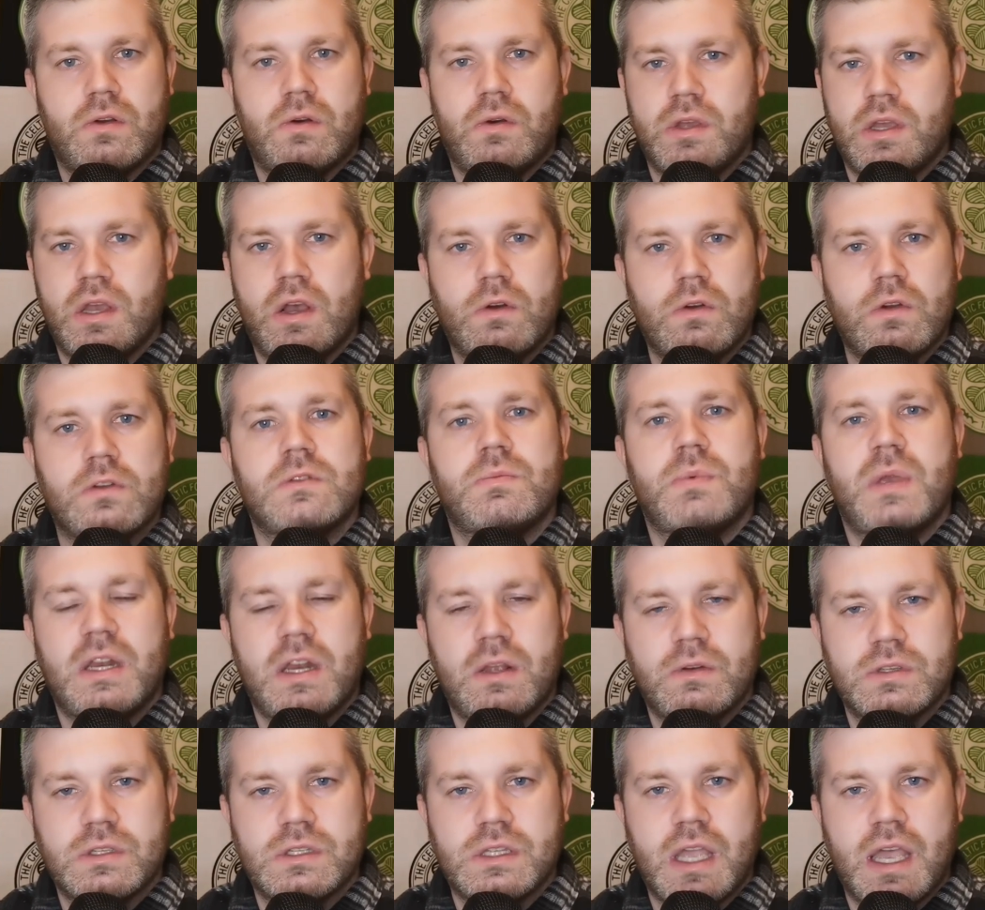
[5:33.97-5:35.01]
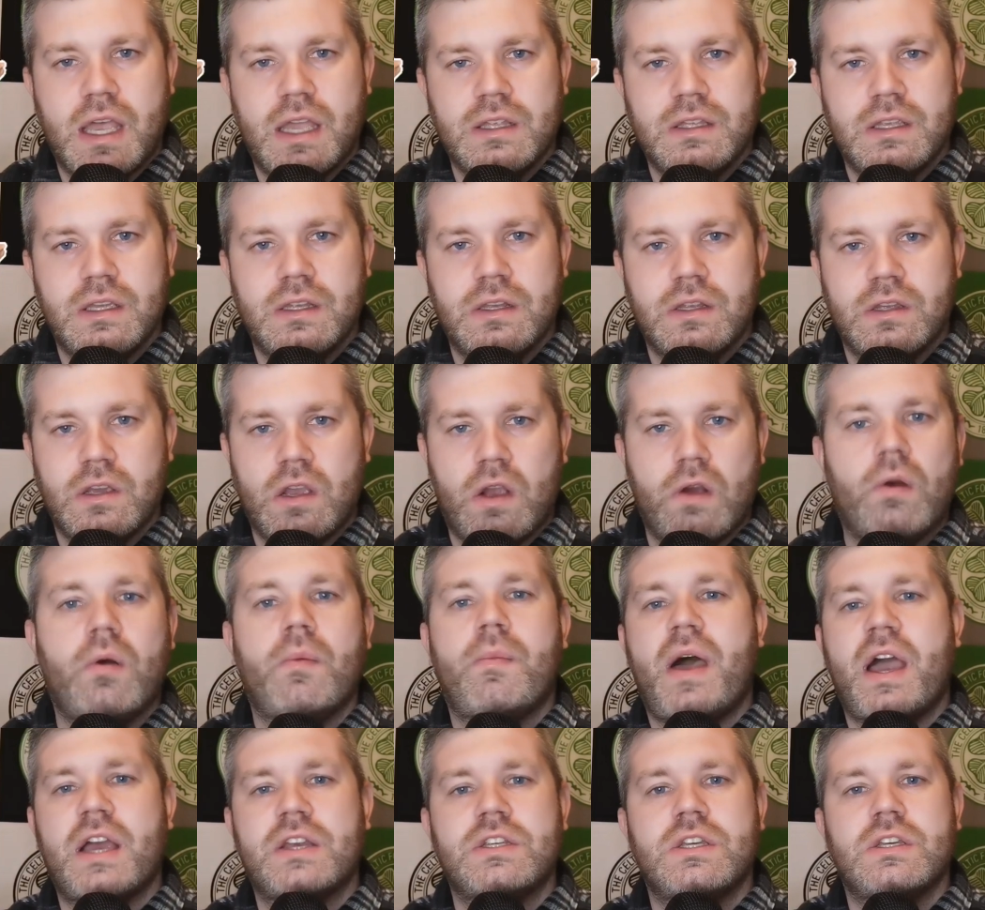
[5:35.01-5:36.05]
Kyogo's been outstanding.
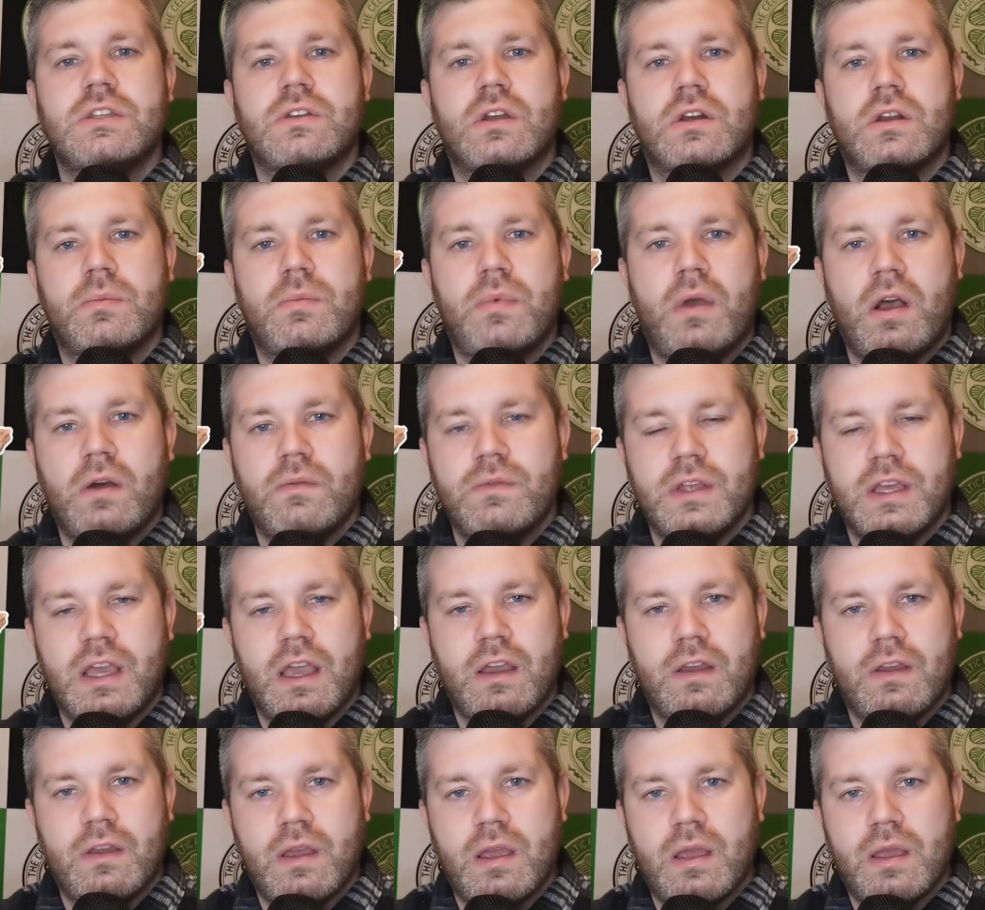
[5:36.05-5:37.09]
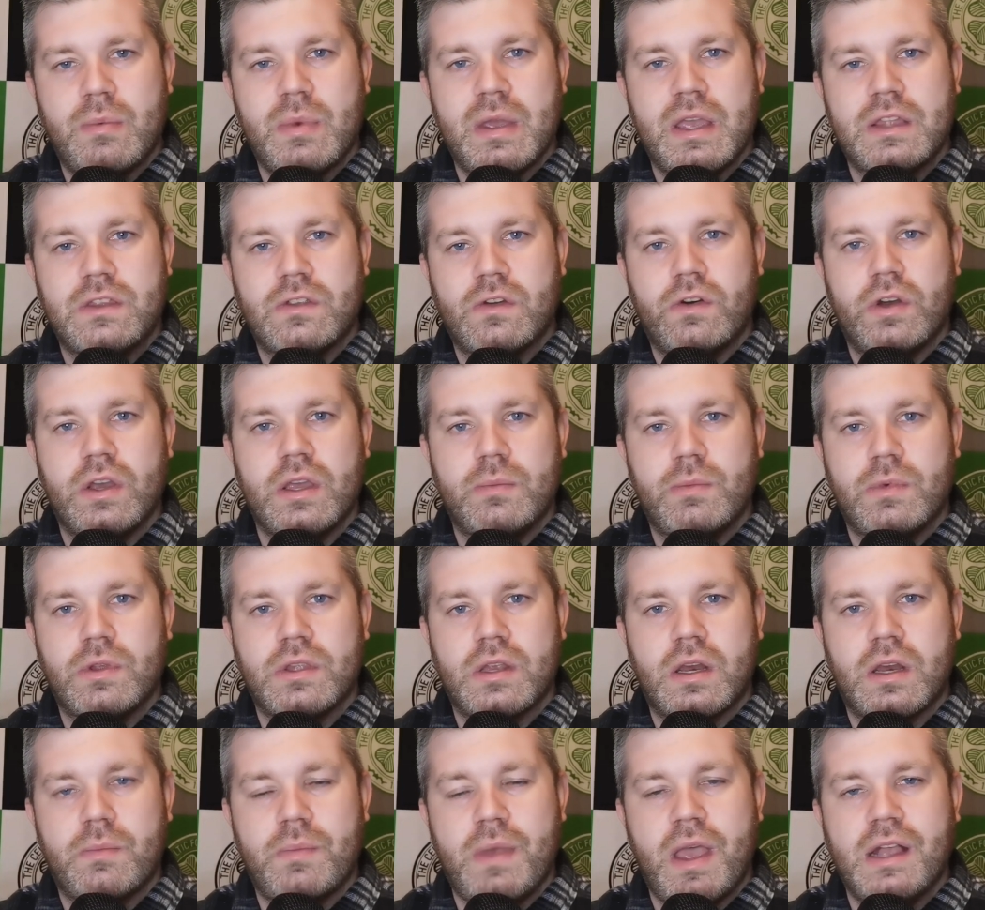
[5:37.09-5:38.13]
Kobayashi's going to hopefully get a, a, bit of time
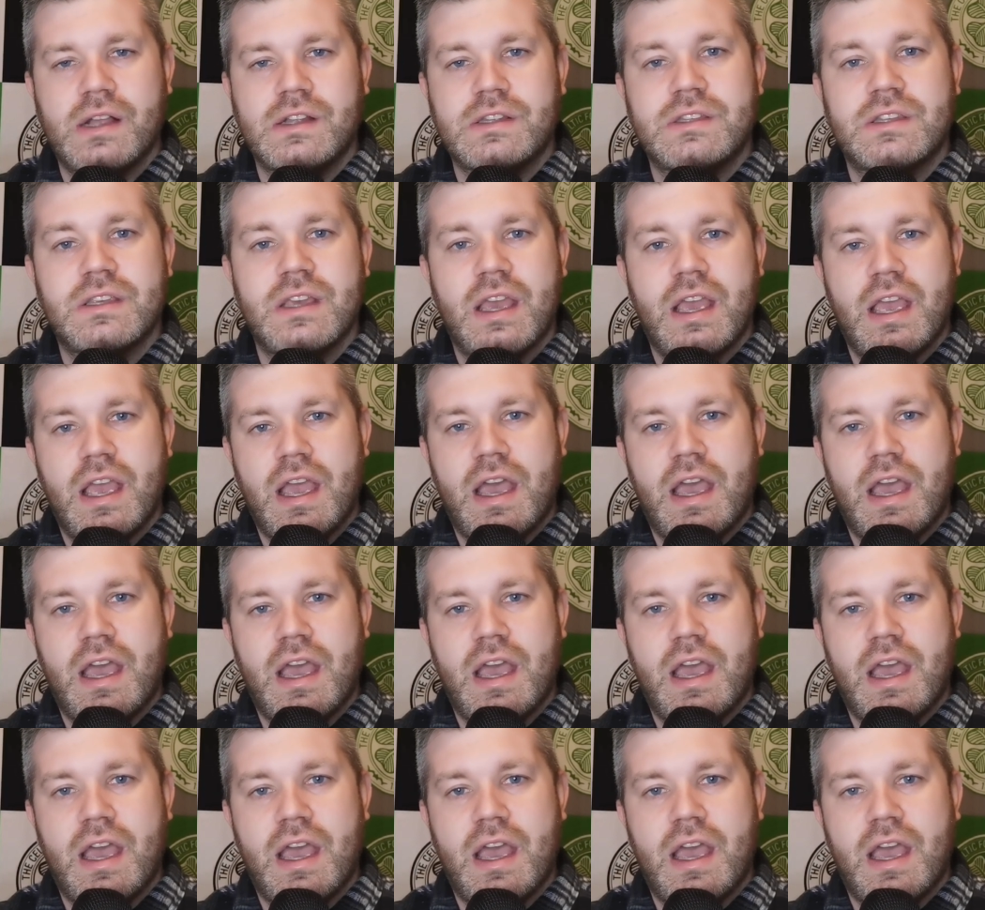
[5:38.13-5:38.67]
under the belt.